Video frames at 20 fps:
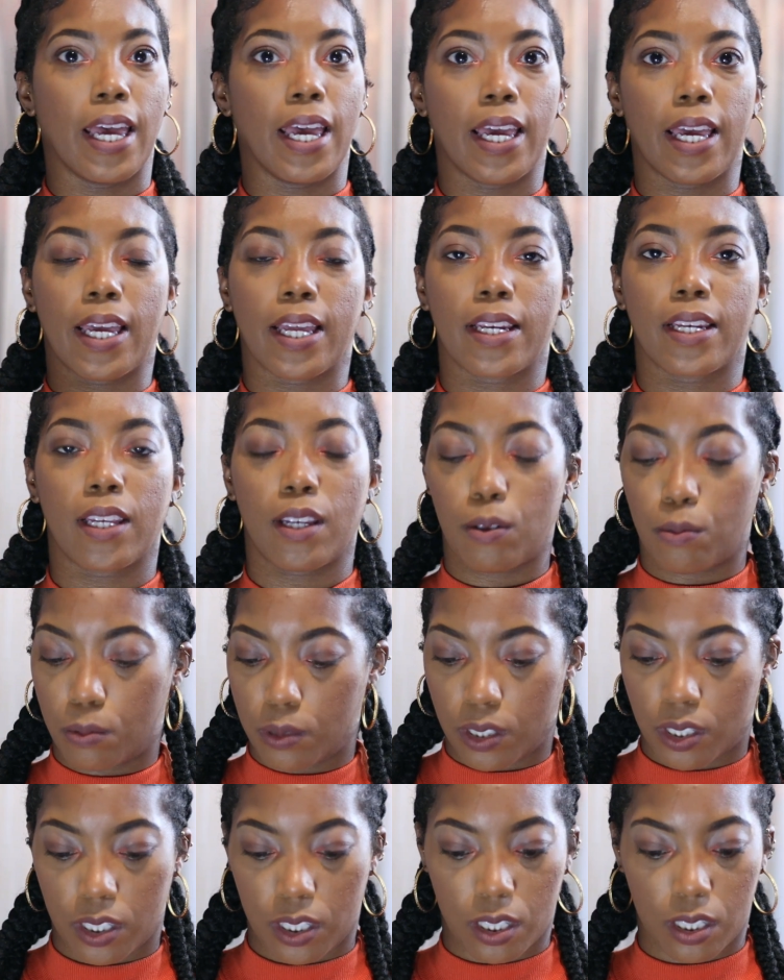and it
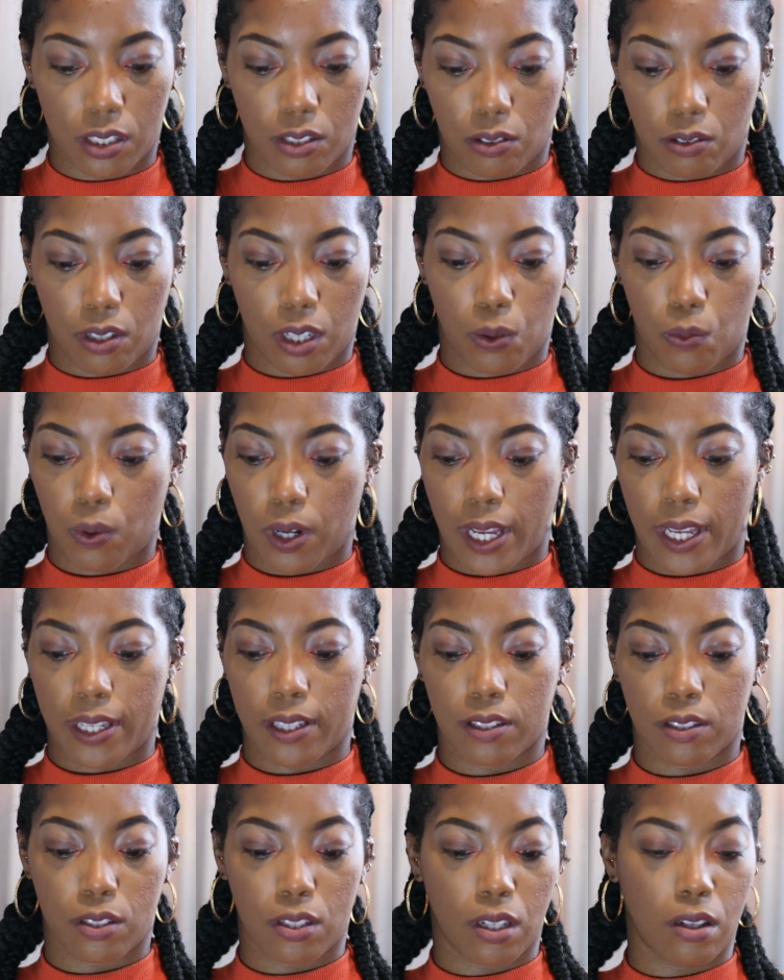was just soaking
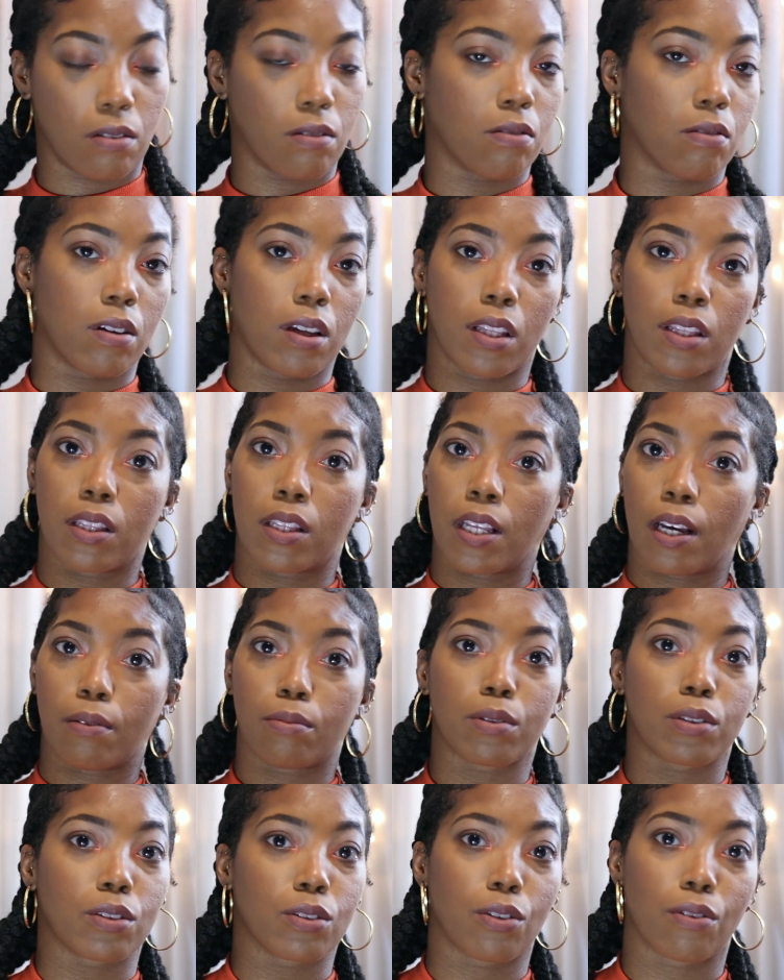wet. So there
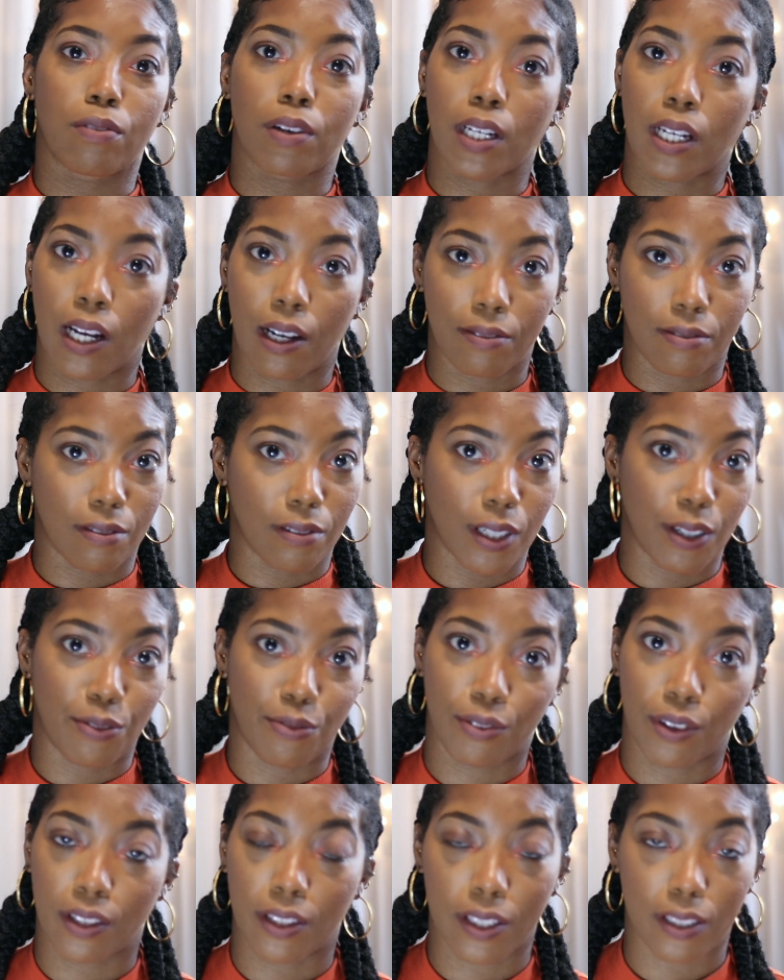was no recovery
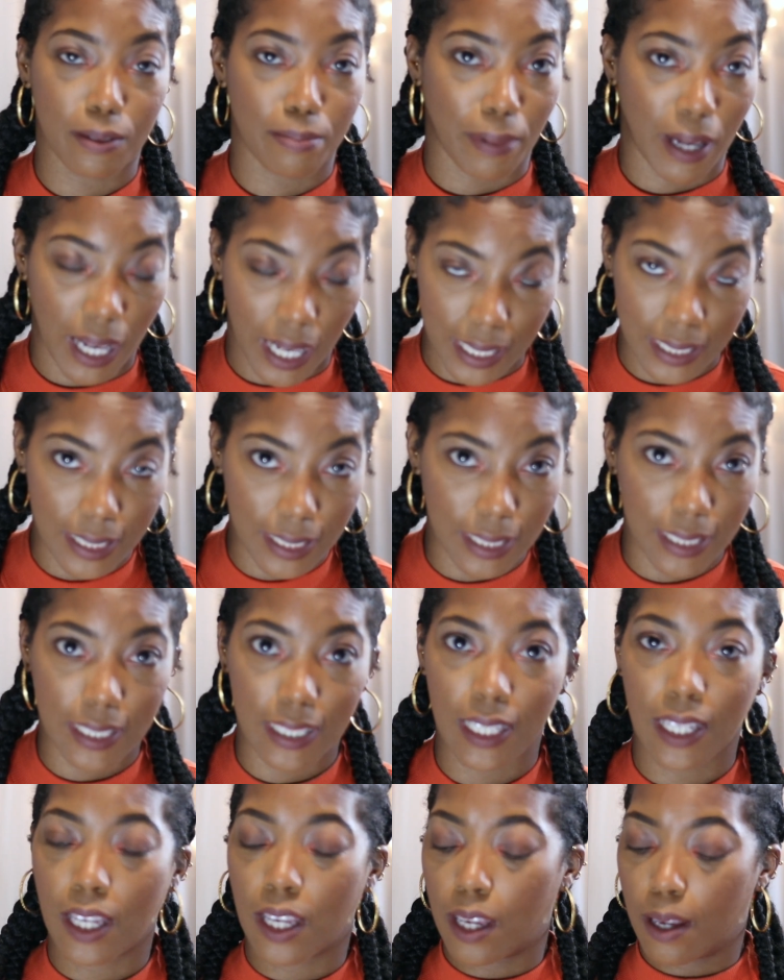for this
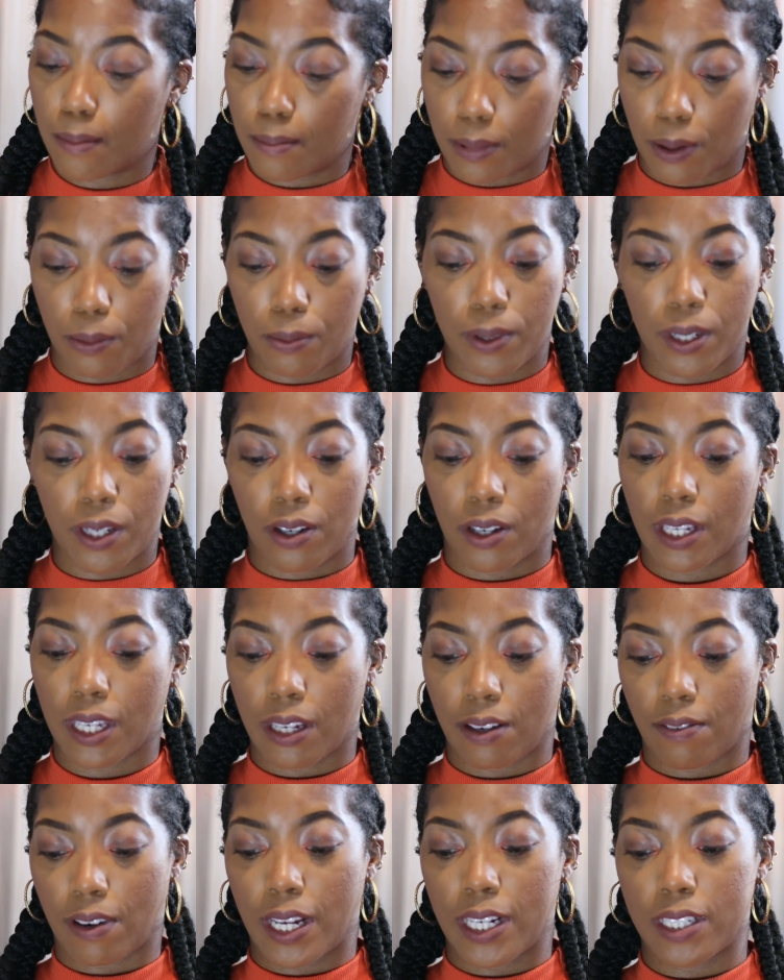box. But we're going to
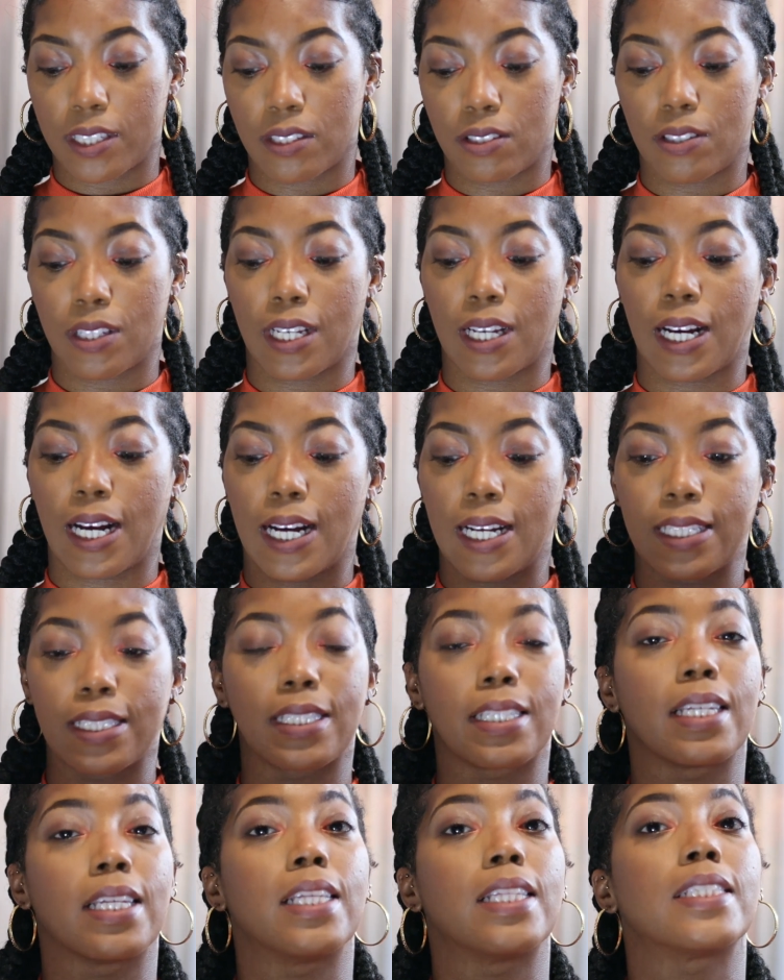get right into the
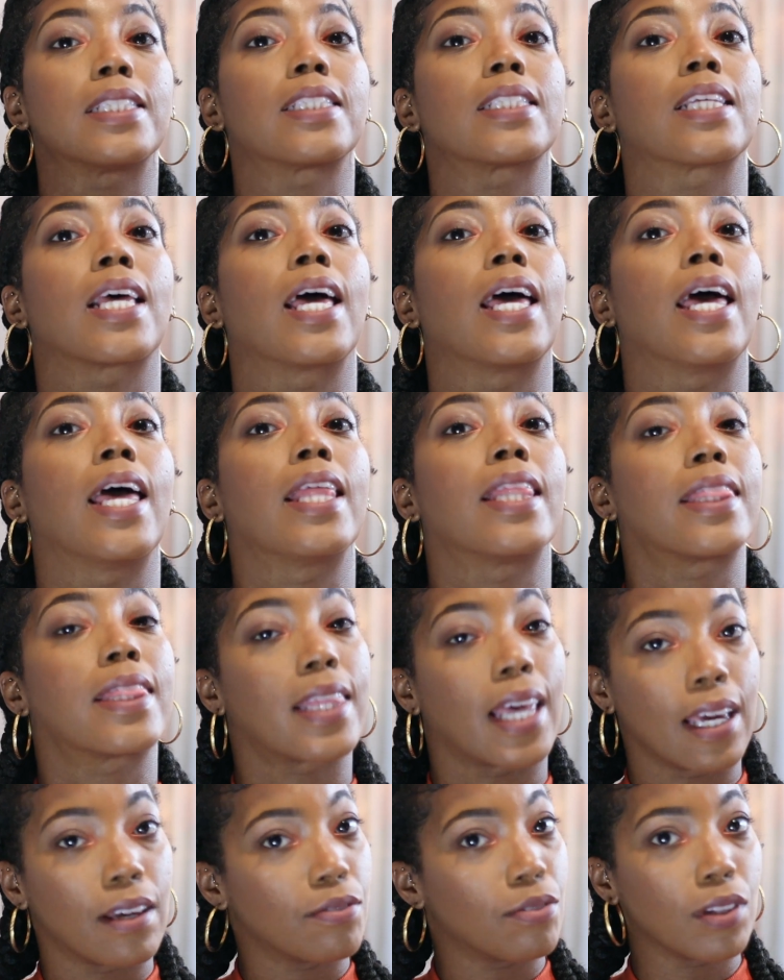contents.
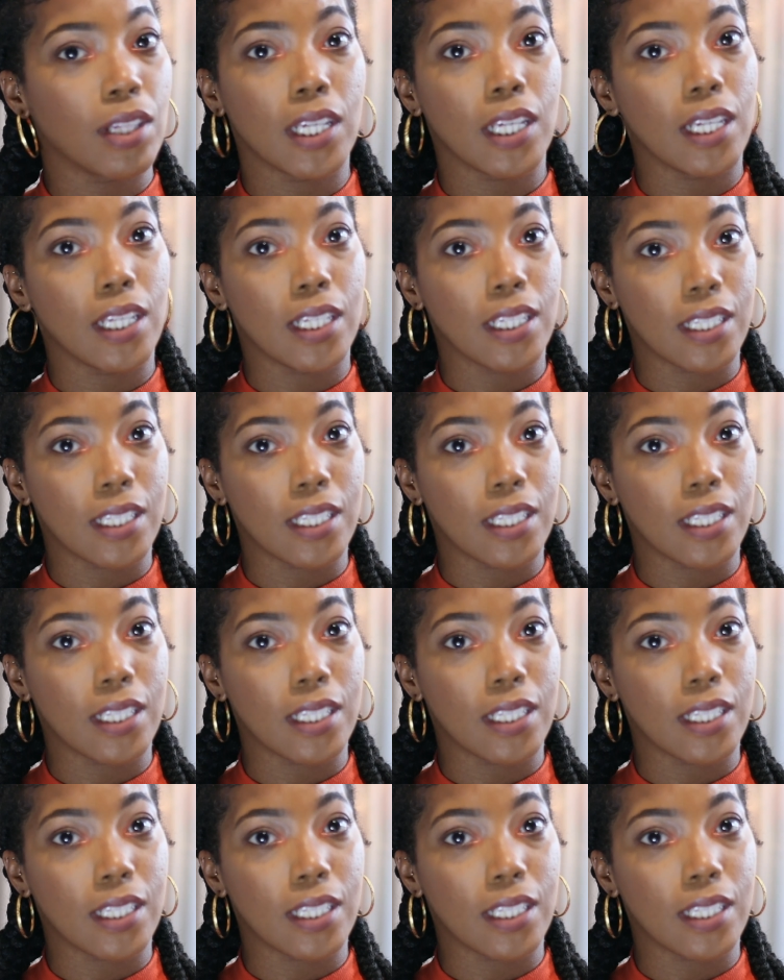Thankfully,